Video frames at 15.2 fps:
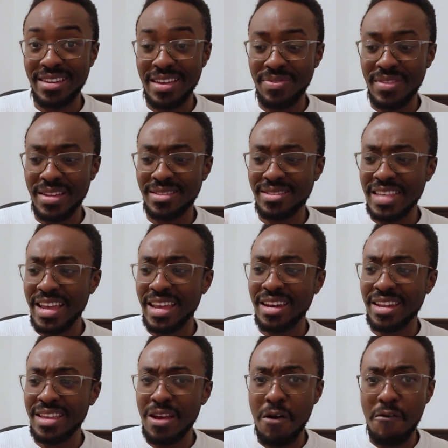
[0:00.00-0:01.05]
and then
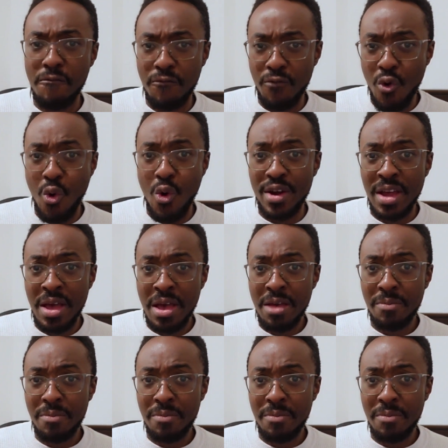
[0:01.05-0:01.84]
secondly afford